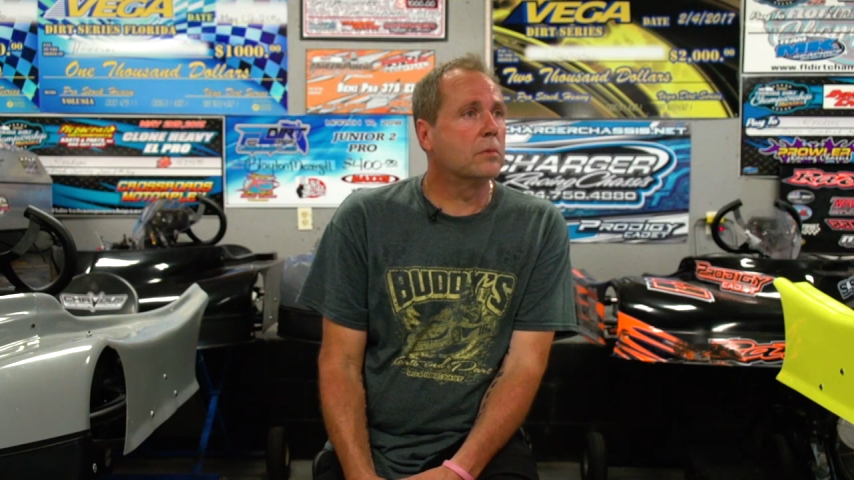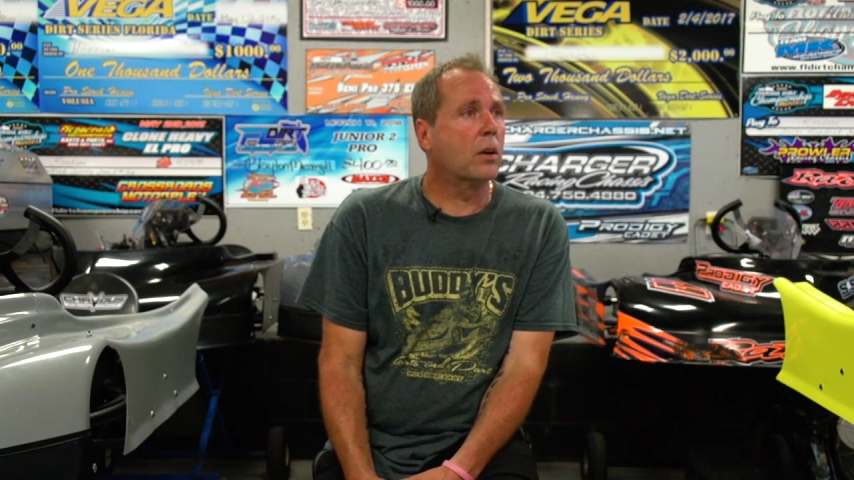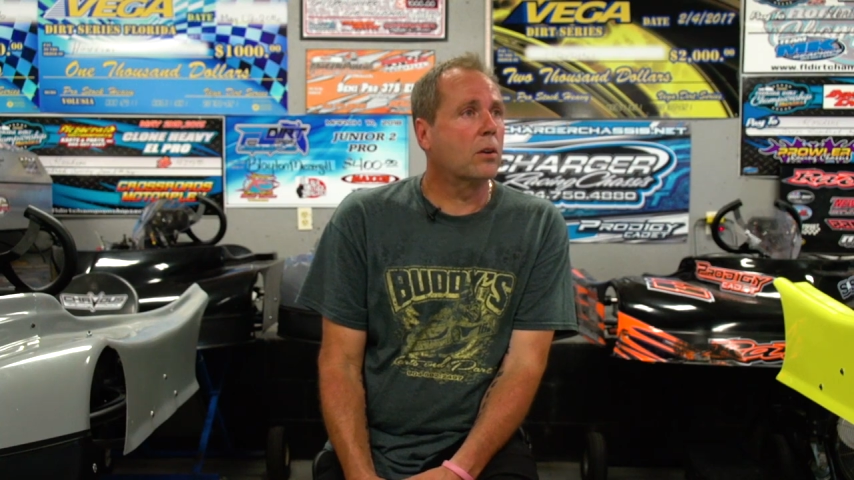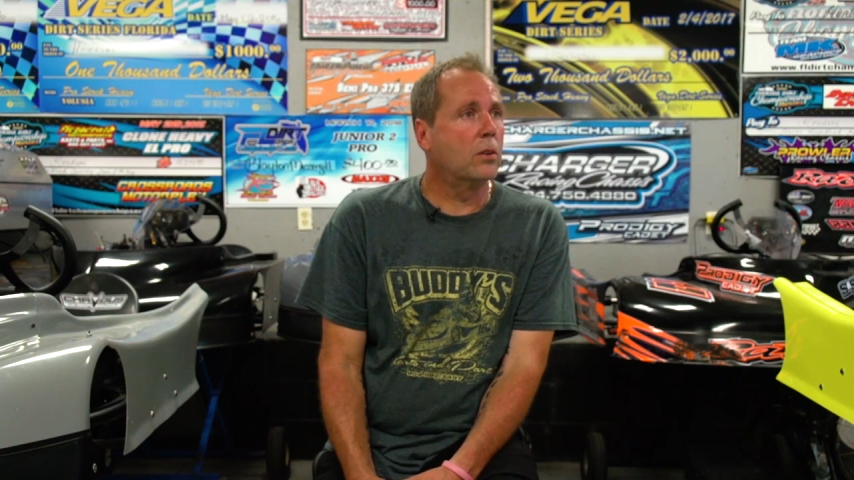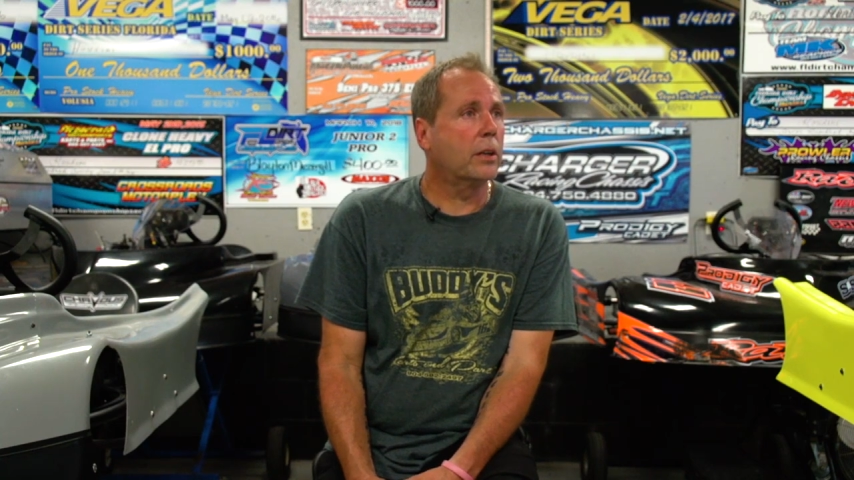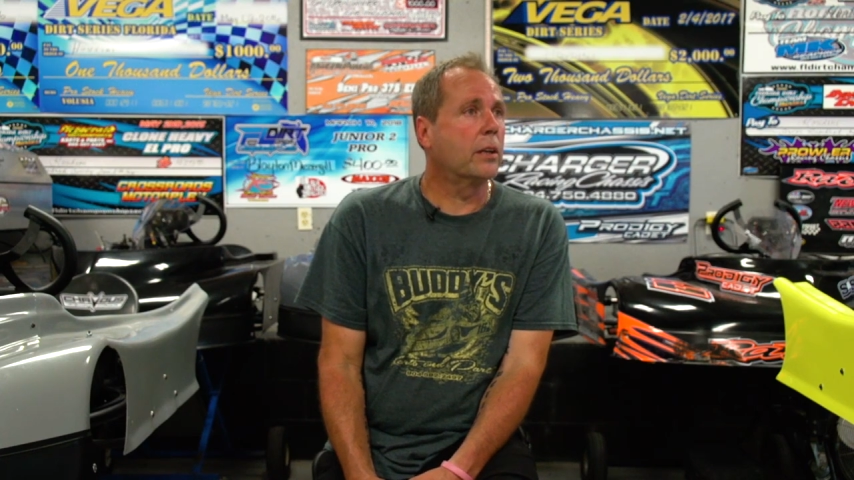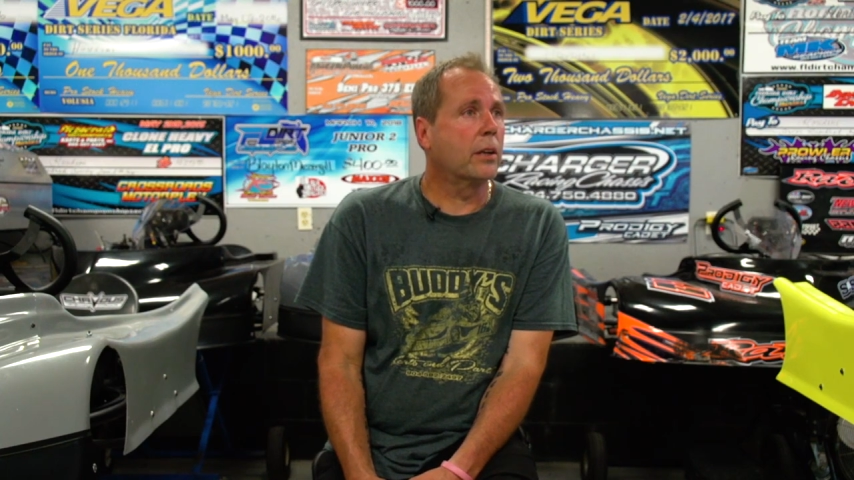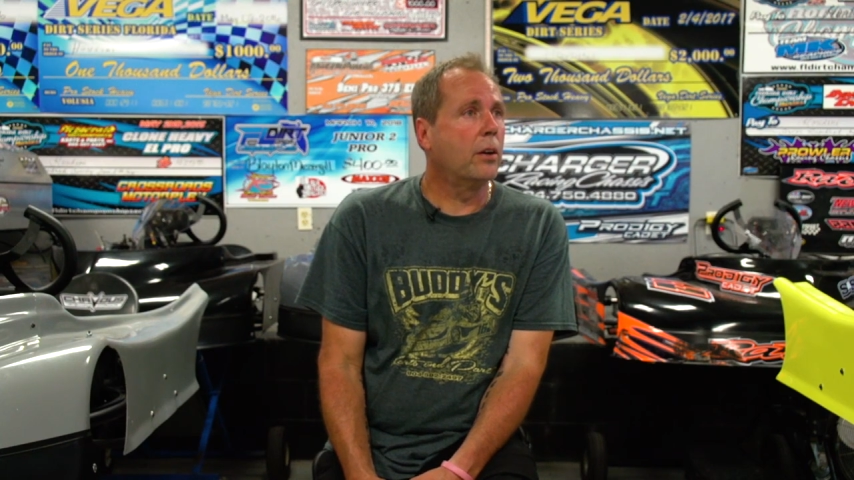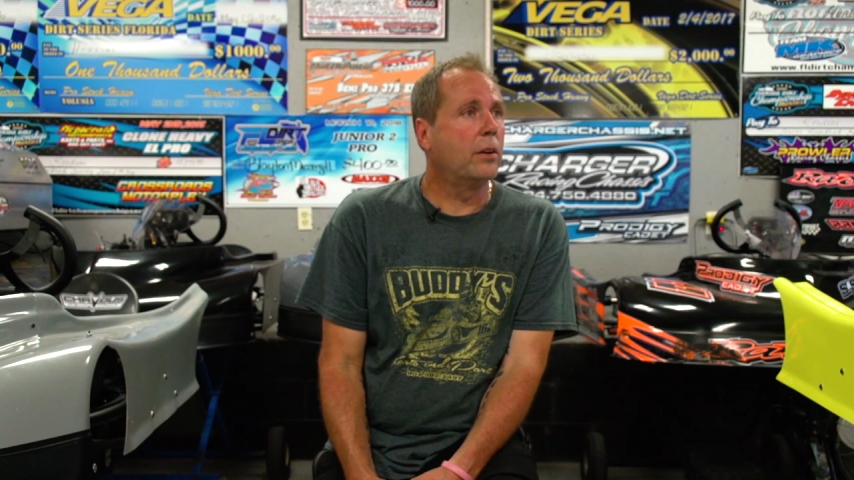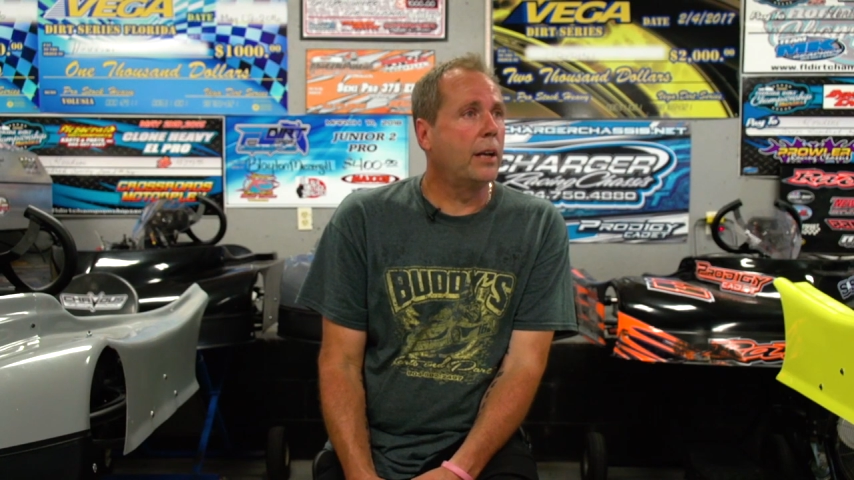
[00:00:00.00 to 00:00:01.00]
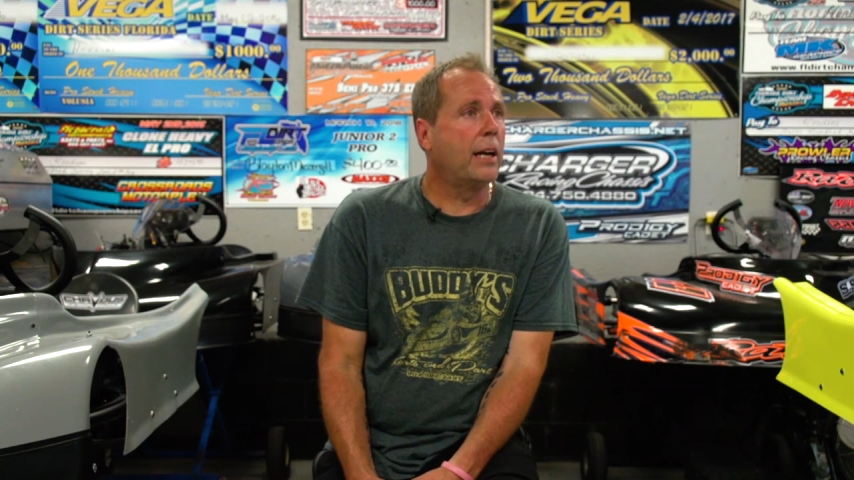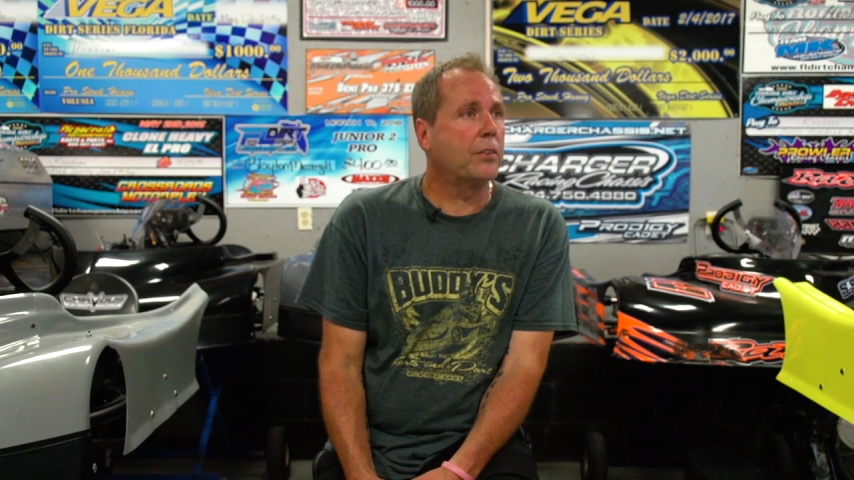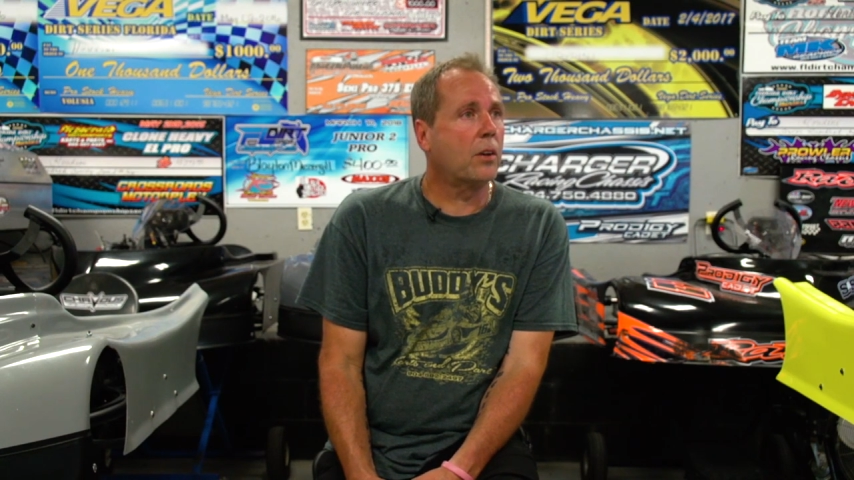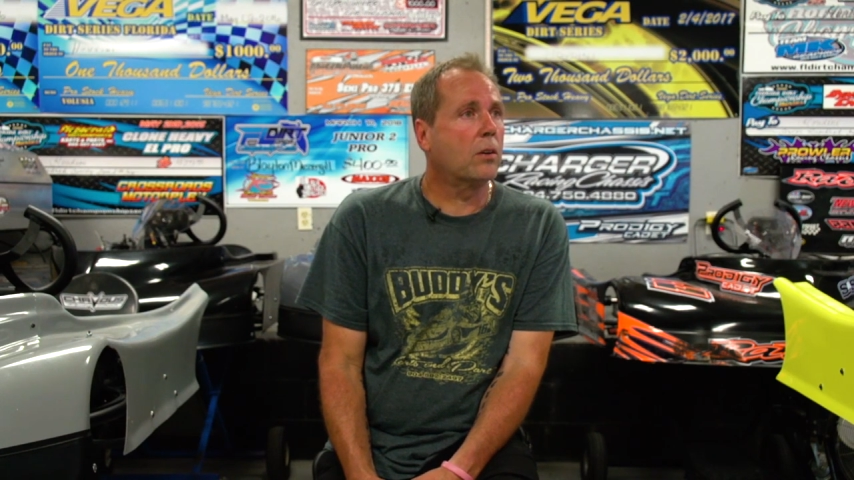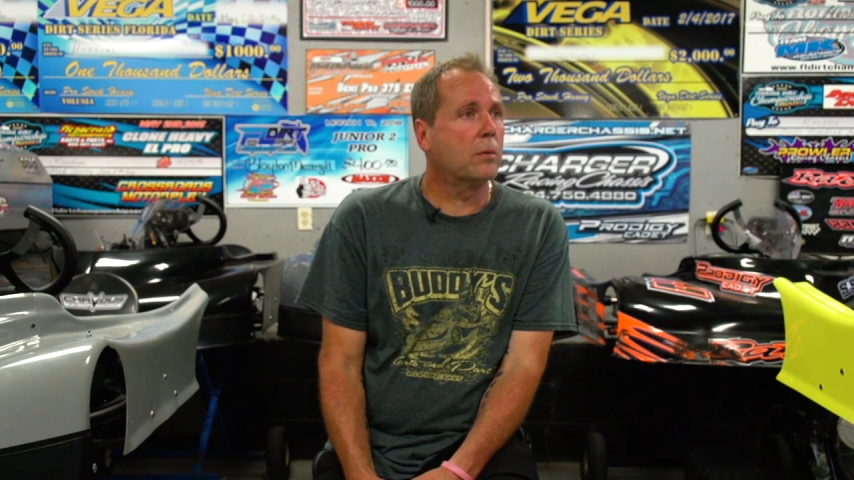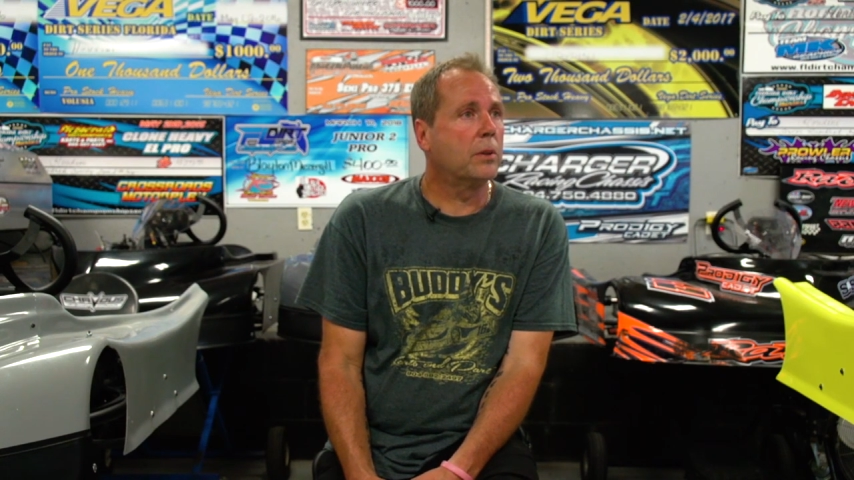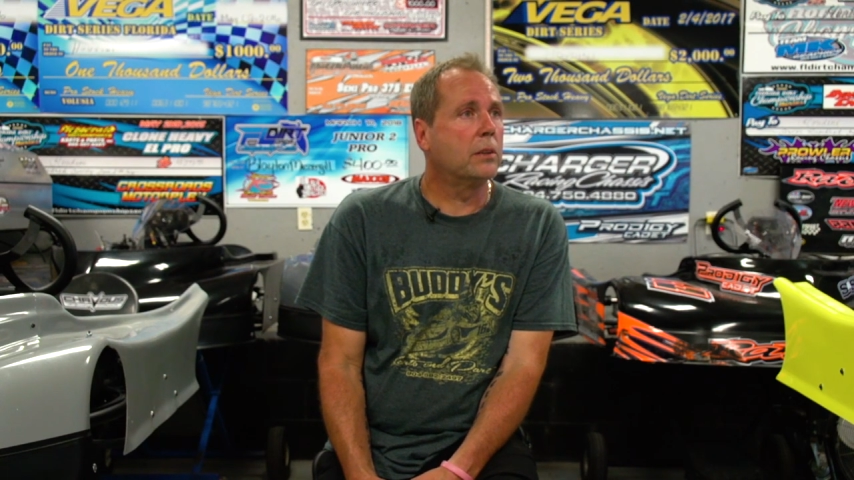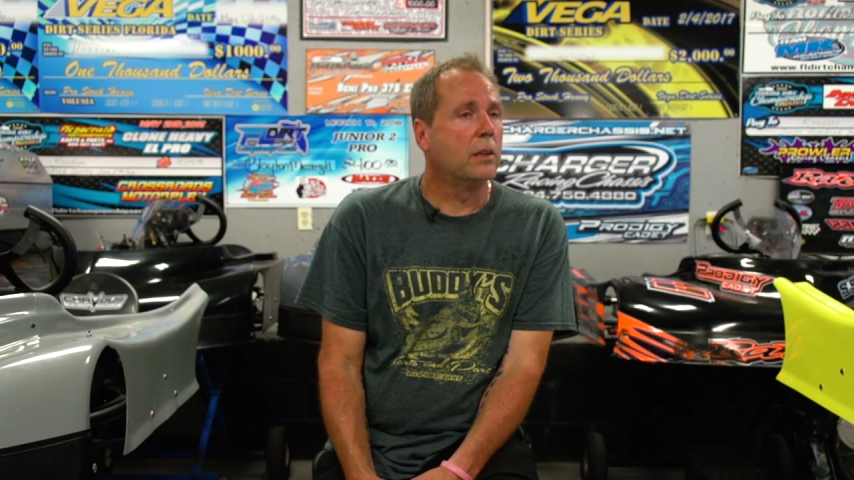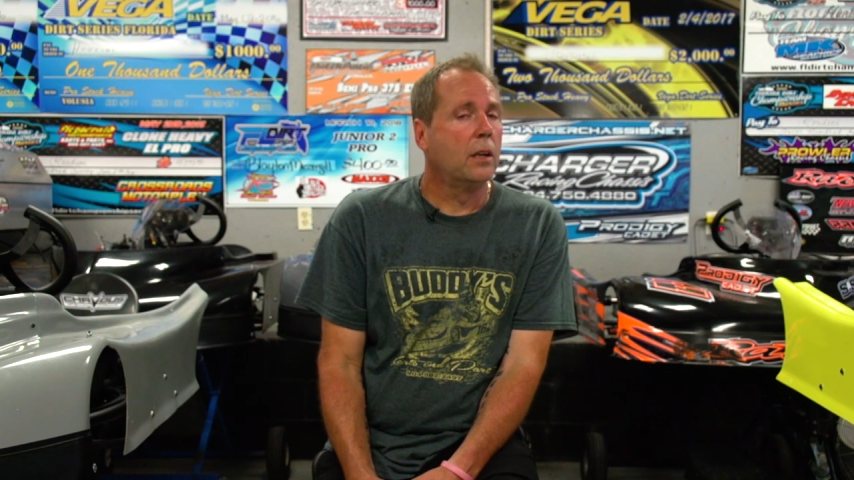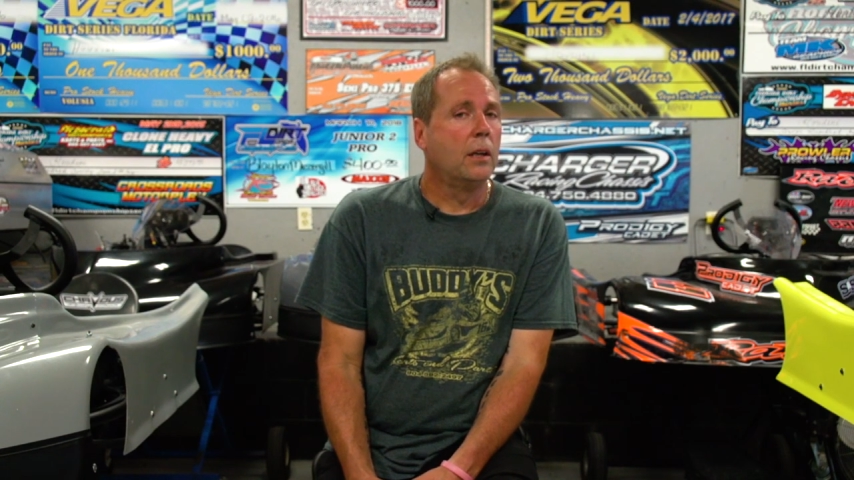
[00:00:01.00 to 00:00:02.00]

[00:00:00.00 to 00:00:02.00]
are looking to go to NASCAR, but